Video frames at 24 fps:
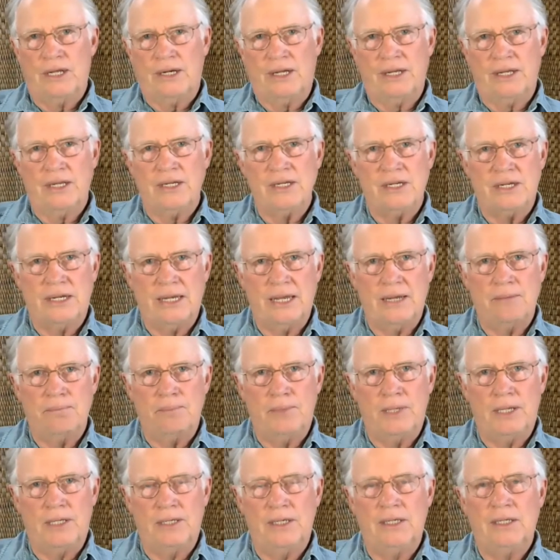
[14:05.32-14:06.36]
and
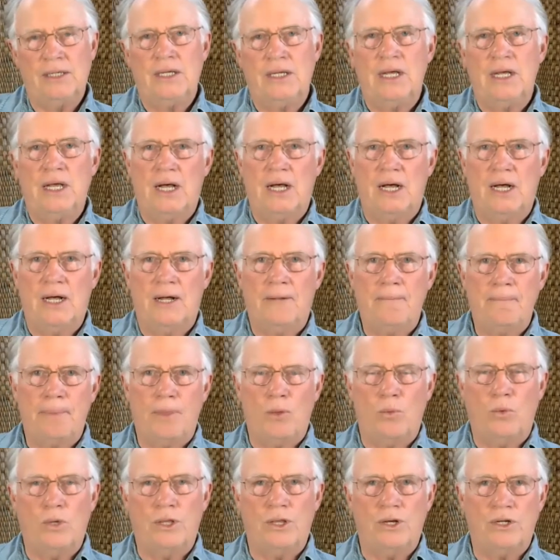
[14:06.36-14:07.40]
contentment
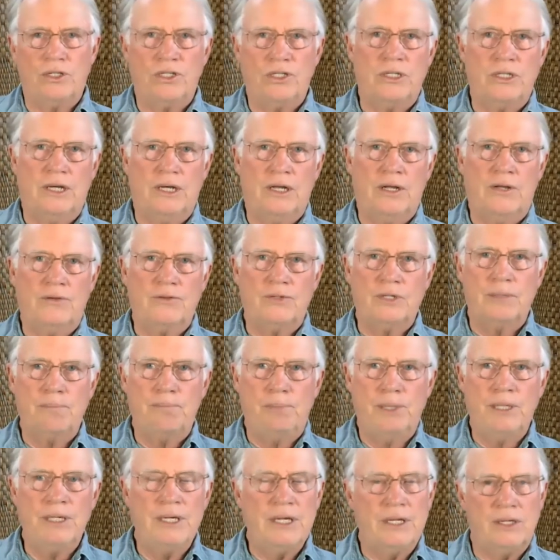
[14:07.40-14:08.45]
with ourselves and
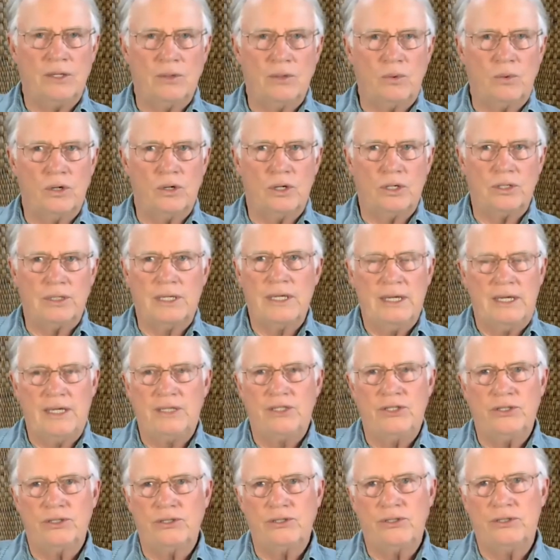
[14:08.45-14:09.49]
being in the world,
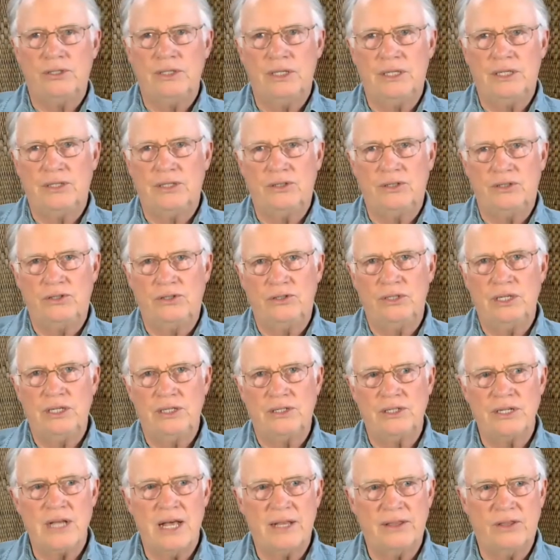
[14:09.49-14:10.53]

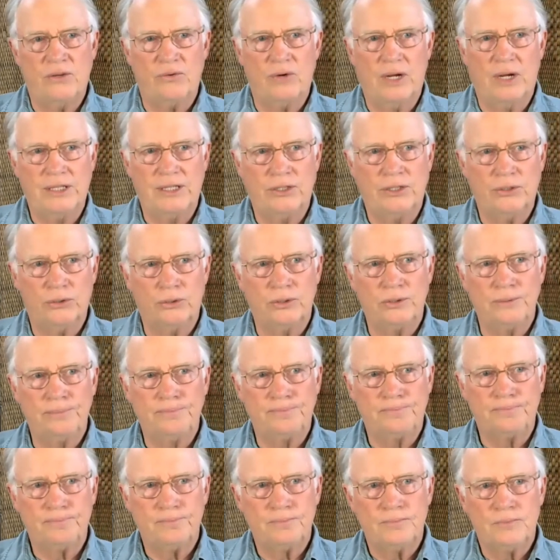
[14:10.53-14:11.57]
it's not the right tool.
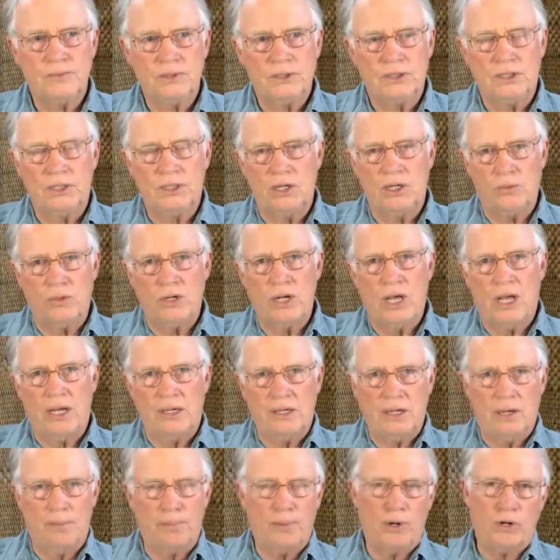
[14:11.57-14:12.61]
We're
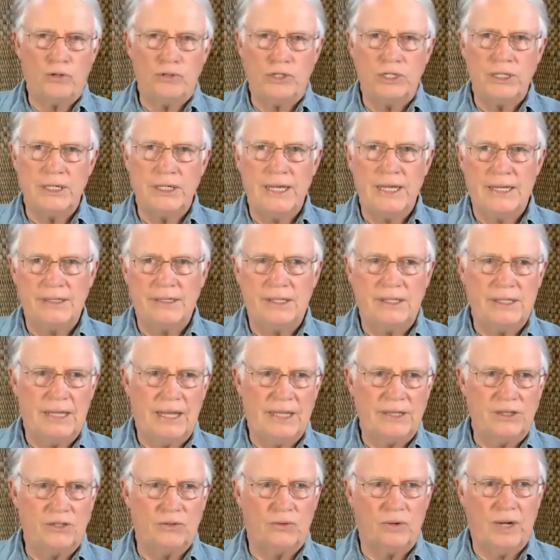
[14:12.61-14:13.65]
not approaching it
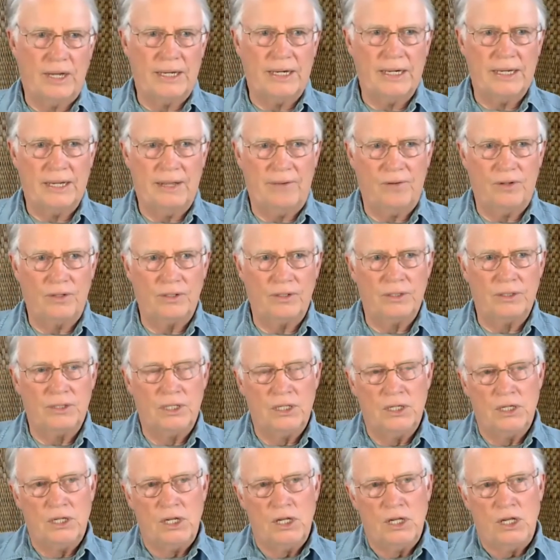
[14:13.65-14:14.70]
at the right level.
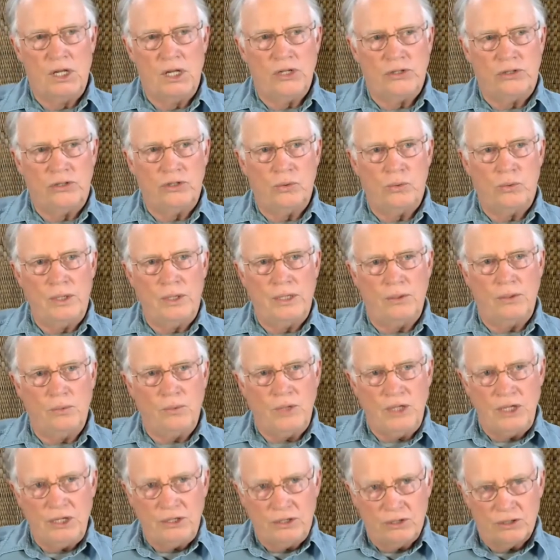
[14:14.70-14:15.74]
So we
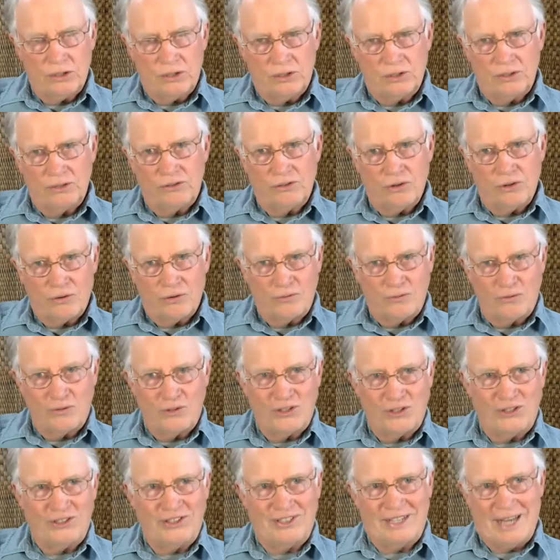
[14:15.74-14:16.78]
need to sort of
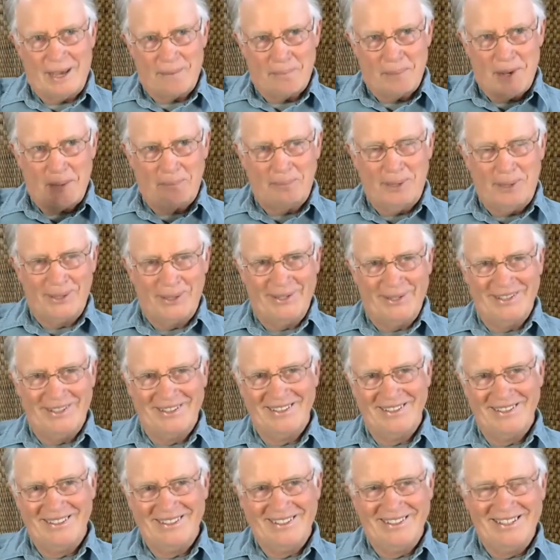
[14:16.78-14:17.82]
step
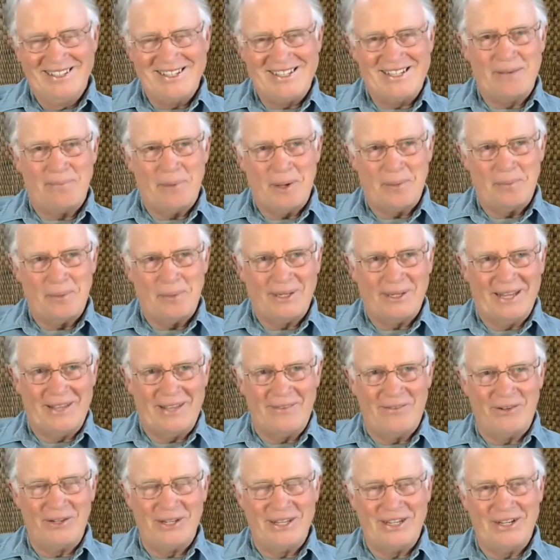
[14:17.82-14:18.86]
up a
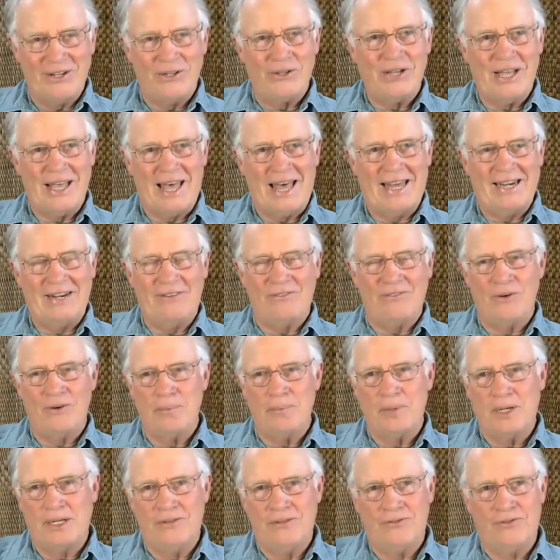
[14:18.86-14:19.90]
level and look at it
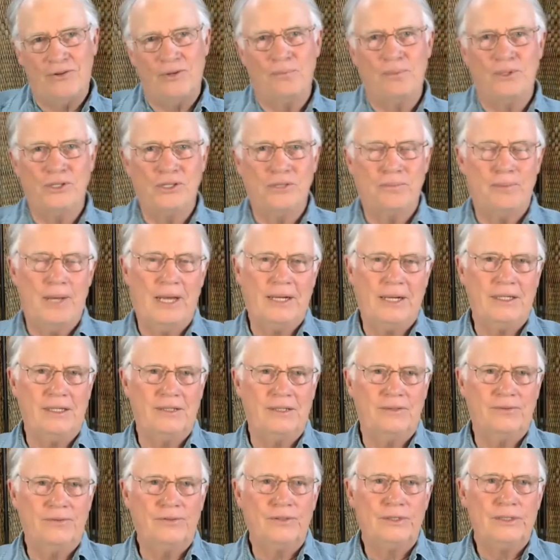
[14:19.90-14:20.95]
from a different
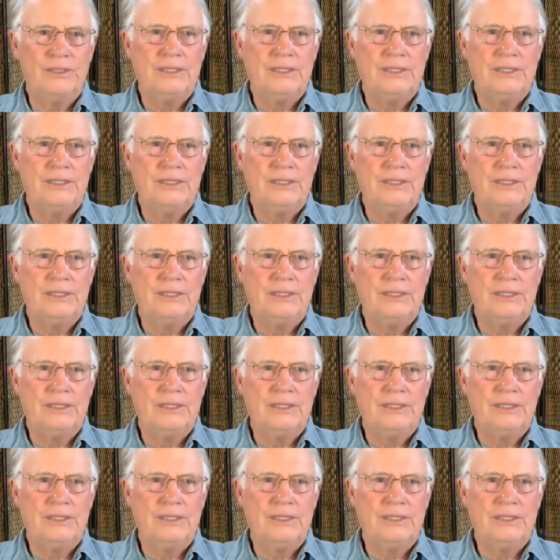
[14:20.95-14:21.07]
perspective.